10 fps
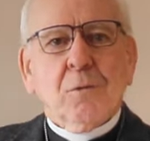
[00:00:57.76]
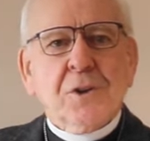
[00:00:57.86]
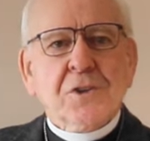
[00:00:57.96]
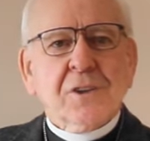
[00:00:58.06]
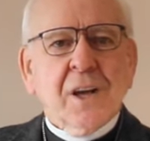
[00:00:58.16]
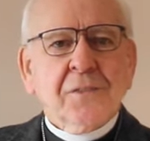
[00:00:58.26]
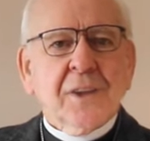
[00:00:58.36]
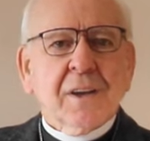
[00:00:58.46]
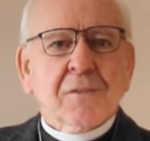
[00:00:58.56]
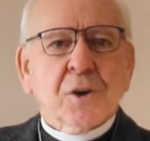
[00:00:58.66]
We should not
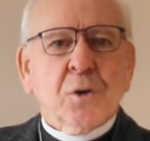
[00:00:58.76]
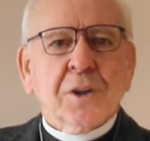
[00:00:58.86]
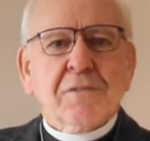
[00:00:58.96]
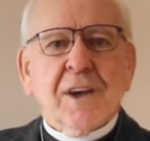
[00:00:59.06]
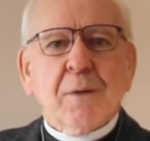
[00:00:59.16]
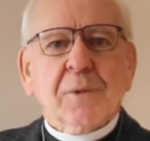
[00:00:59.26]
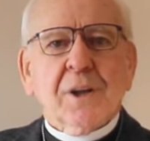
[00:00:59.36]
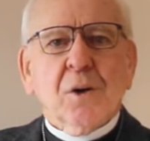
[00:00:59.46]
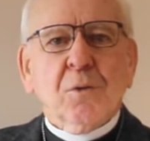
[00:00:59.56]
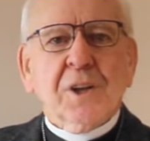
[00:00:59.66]
think of the Holy
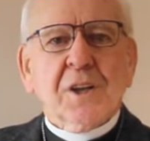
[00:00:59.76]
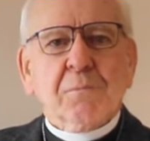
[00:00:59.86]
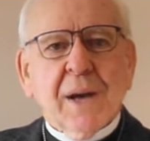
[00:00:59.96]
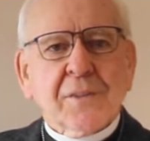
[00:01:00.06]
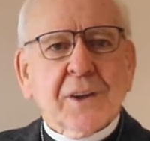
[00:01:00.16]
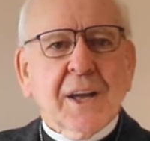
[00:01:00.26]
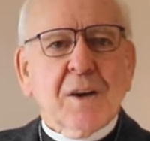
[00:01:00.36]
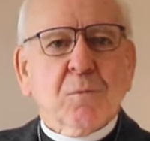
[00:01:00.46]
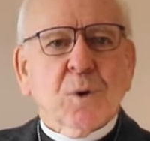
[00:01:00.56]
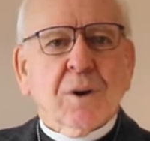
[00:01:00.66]
Family only in Bethlehem,